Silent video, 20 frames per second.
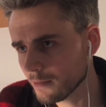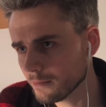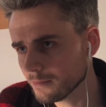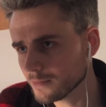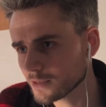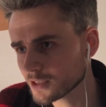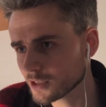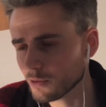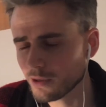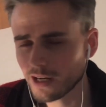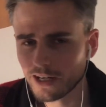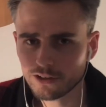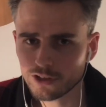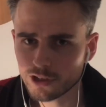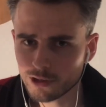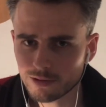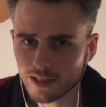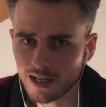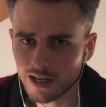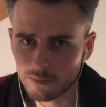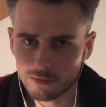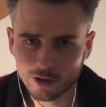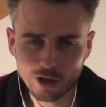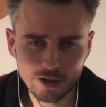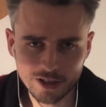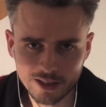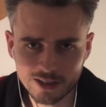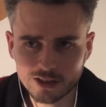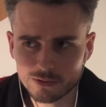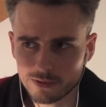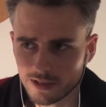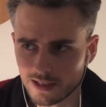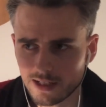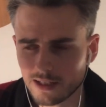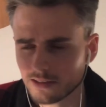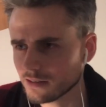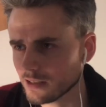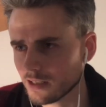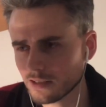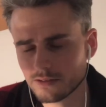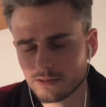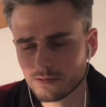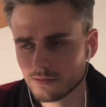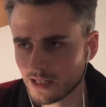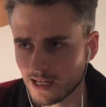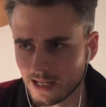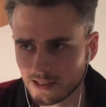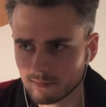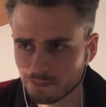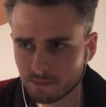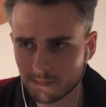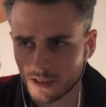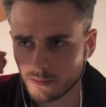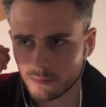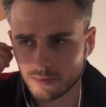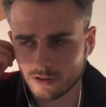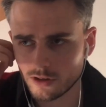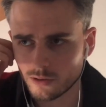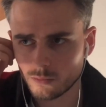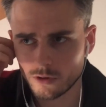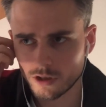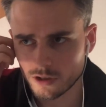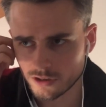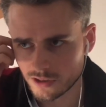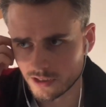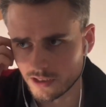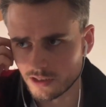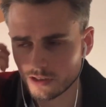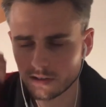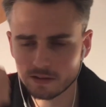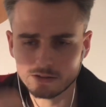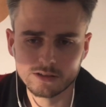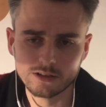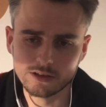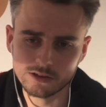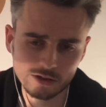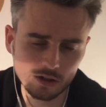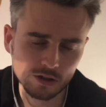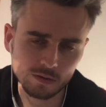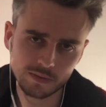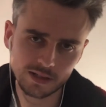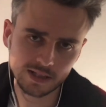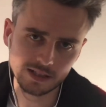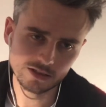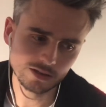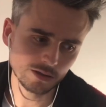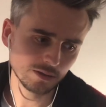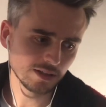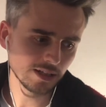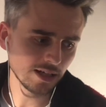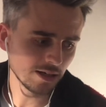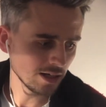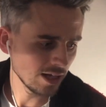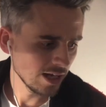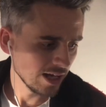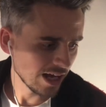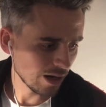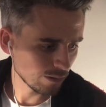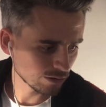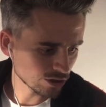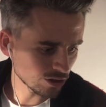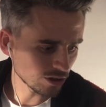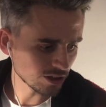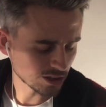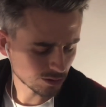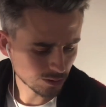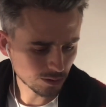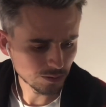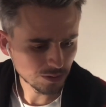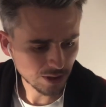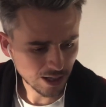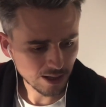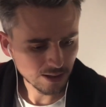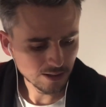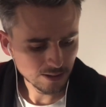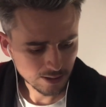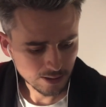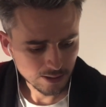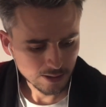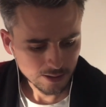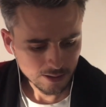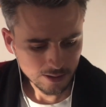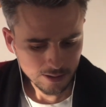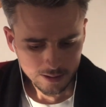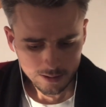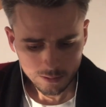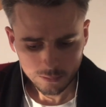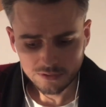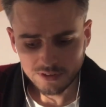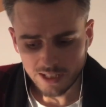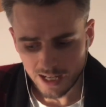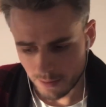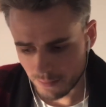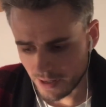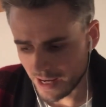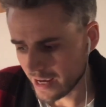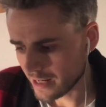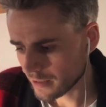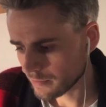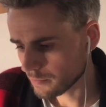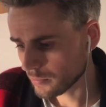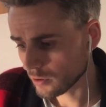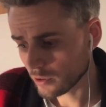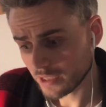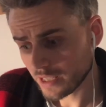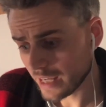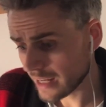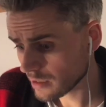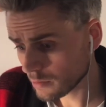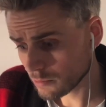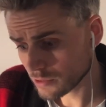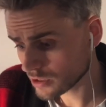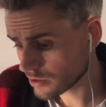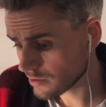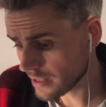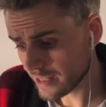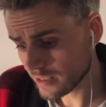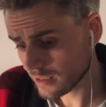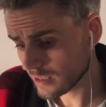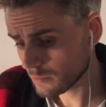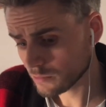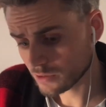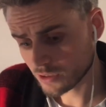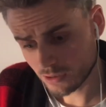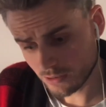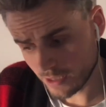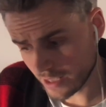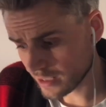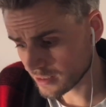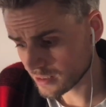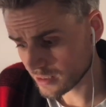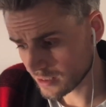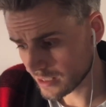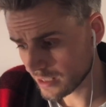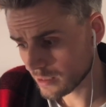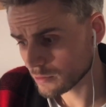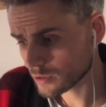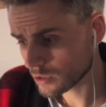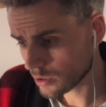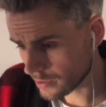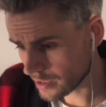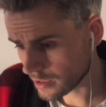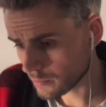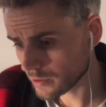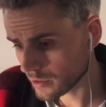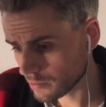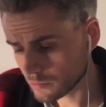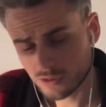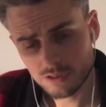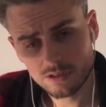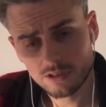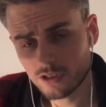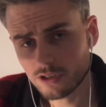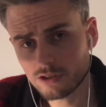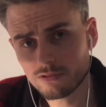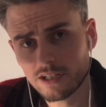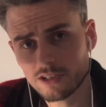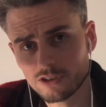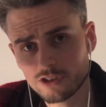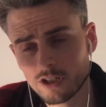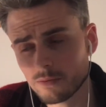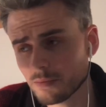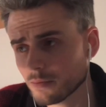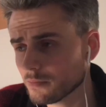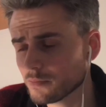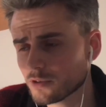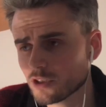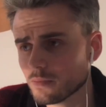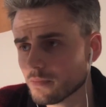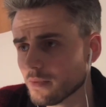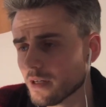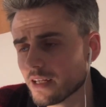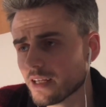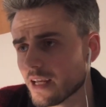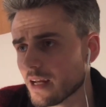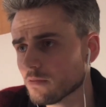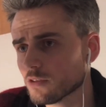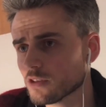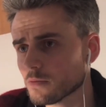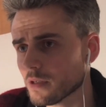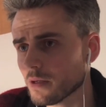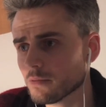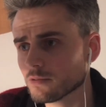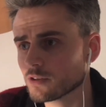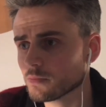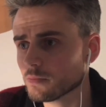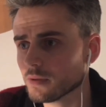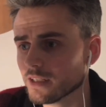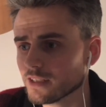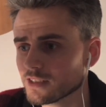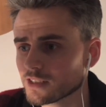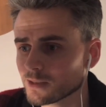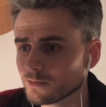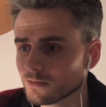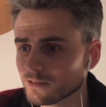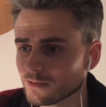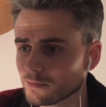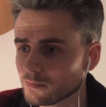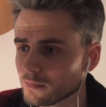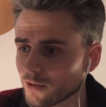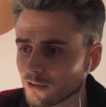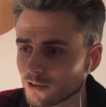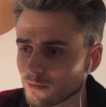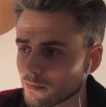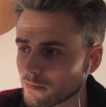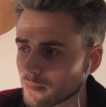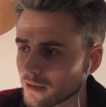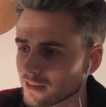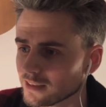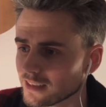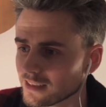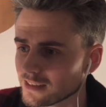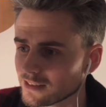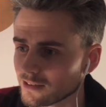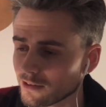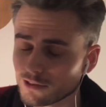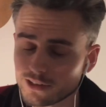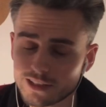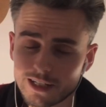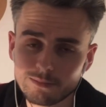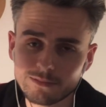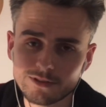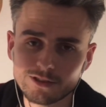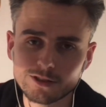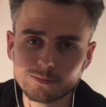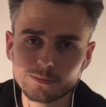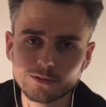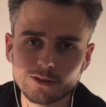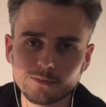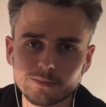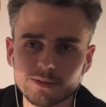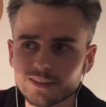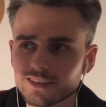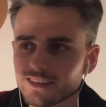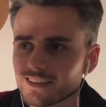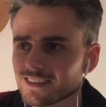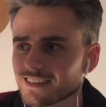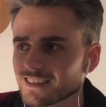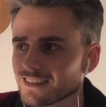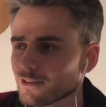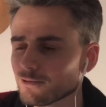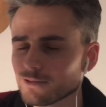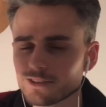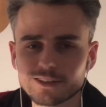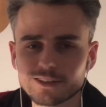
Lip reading: So I knew that going into it. I'd had people that had worked on it that had told me that, so that I was going into it with that in my head. But again, it was great. It was great, as I say, it was quick, but it was a great job. And to be able to play someone blowing buildings or tempted to blow up buildings is always